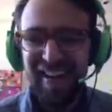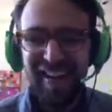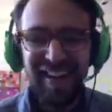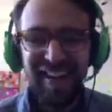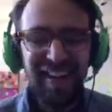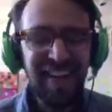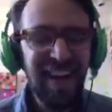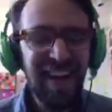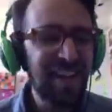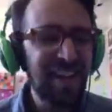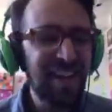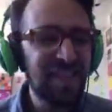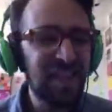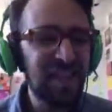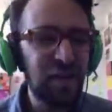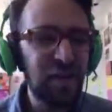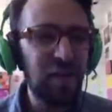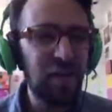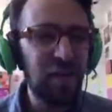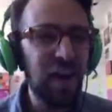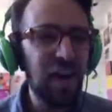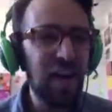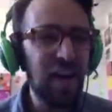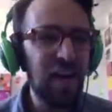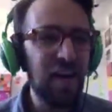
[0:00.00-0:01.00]
Yeah,
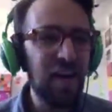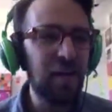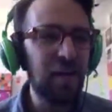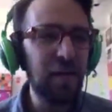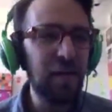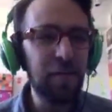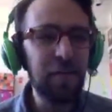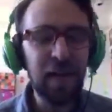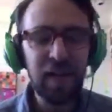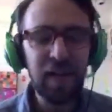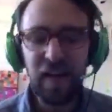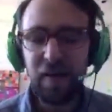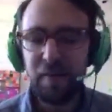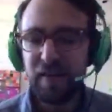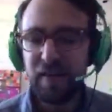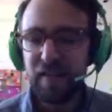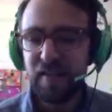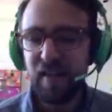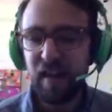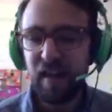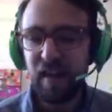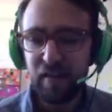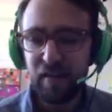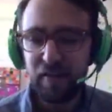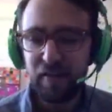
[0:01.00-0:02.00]
so my name is
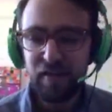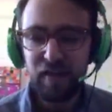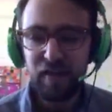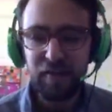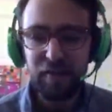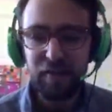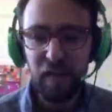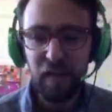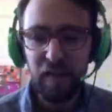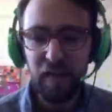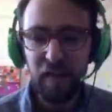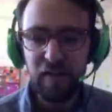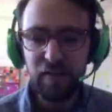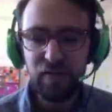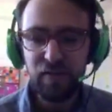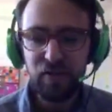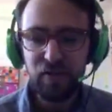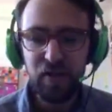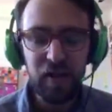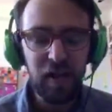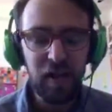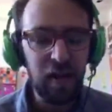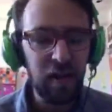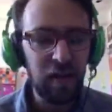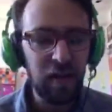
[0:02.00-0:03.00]
Tyler Stefanich,
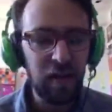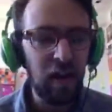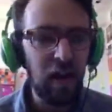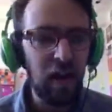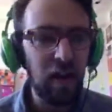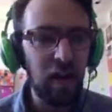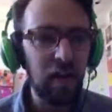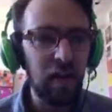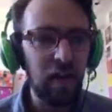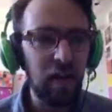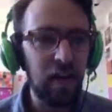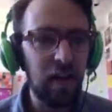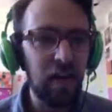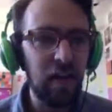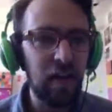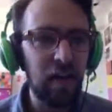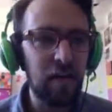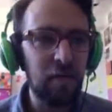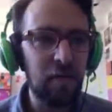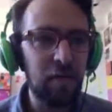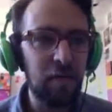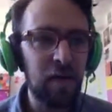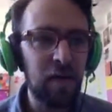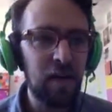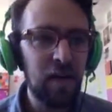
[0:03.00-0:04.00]
and I
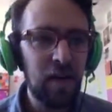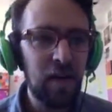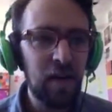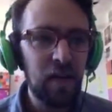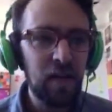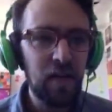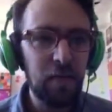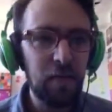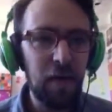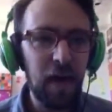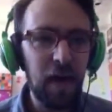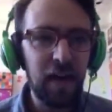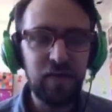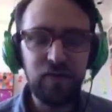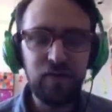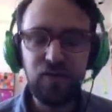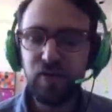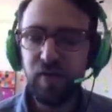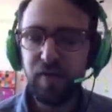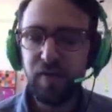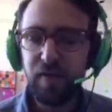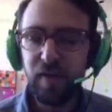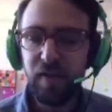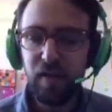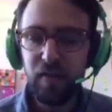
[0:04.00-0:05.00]
am the manager
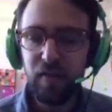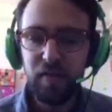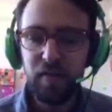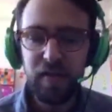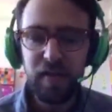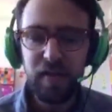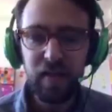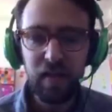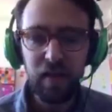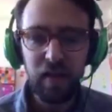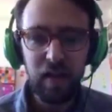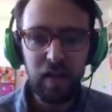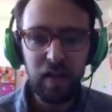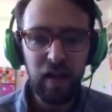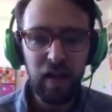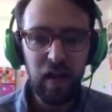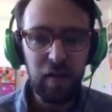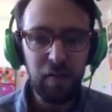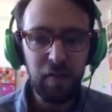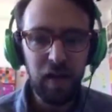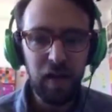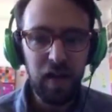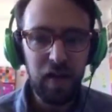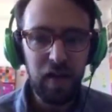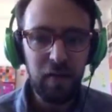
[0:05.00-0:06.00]
of the UCLA
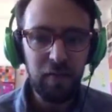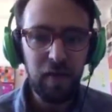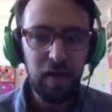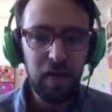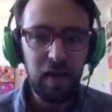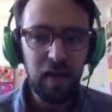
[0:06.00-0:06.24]
Gamelab,